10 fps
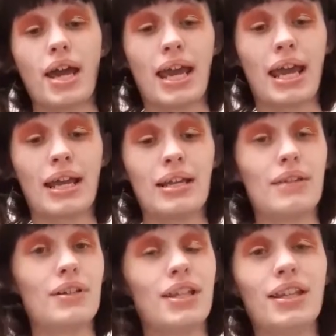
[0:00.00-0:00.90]
and
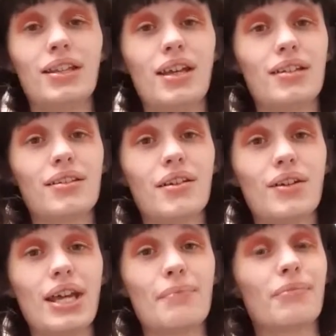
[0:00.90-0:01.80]
everything like that. So
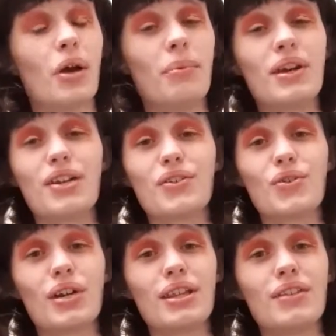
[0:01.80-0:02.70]
yeah, hope you guys
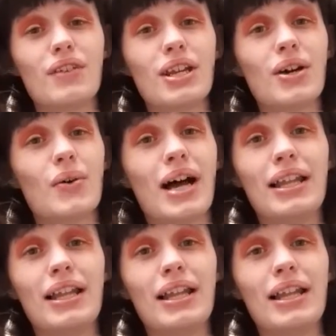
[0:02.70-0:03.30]
enjoyed this video.